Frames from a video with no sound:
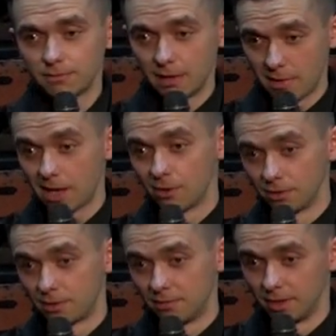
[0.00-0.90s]
Emmanuel
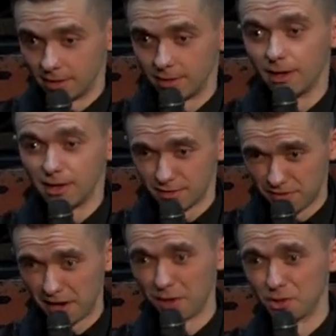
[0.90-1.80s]
TV is a
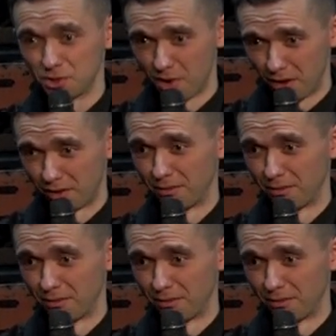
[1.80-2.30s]
very good soil.